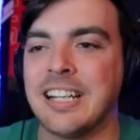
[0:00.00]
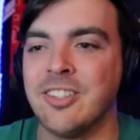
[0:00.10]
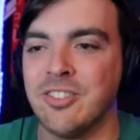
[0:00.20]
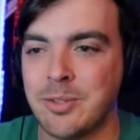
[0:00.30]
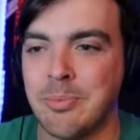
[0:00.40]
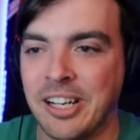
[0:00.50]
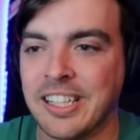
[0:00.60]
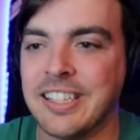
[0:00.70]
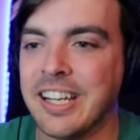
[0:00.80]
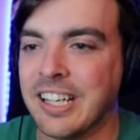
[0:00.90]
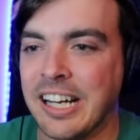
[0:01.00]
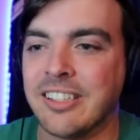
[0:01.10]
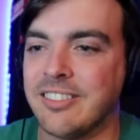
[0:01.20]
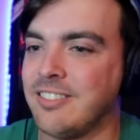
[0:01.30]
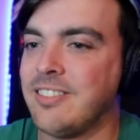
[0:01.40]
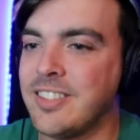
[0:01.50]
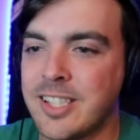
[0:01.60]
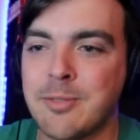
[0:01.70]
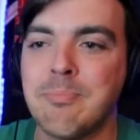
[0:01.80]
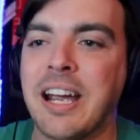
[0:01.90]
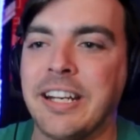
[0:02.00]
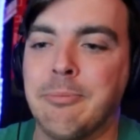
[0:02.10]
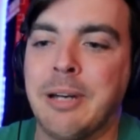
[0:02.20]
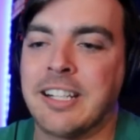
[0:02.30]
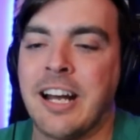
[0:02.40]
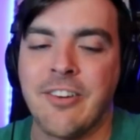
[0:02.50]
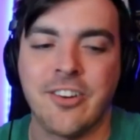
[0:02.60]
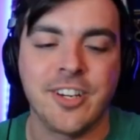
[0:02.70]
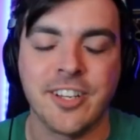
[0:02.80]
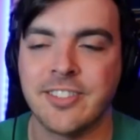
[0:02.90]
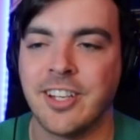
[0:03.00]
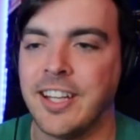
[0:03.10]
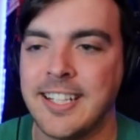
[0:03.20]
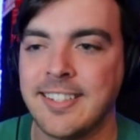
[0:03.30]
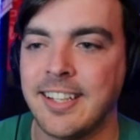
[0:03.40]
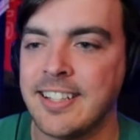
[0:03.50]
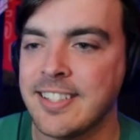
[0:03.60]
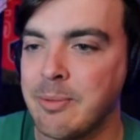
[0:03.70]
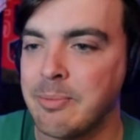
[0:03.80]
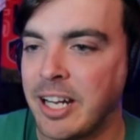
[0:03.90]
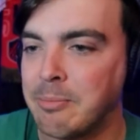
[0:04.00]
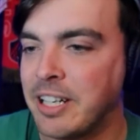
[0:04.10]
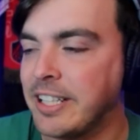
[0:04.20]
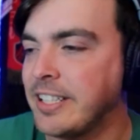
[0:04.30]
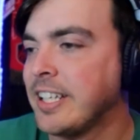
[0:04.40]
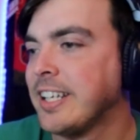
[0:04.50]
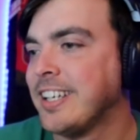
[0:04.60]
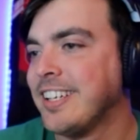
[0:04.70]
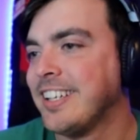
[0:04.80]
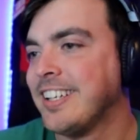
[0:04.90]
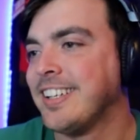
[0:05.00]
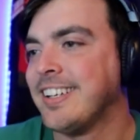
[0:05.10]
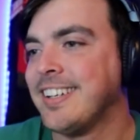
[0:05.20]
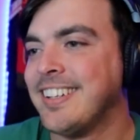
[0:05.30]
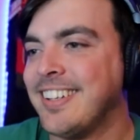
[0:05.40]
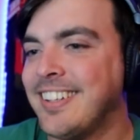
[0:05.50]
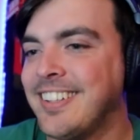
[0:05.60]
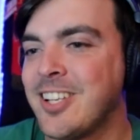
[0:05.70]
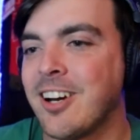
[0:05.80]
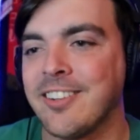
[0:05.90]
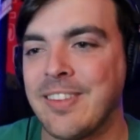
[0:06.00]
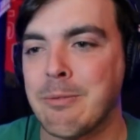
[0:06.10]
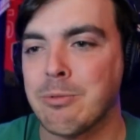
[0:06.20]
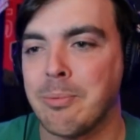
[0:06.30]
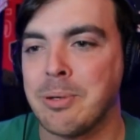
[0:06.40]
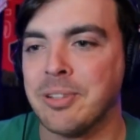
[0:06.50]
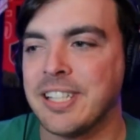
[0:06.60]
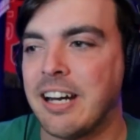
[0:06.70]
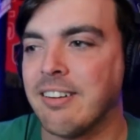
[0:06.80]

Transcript: too smug and they got smited back down to earth. So let's let's keep that in mind. Sorry if that brought people down.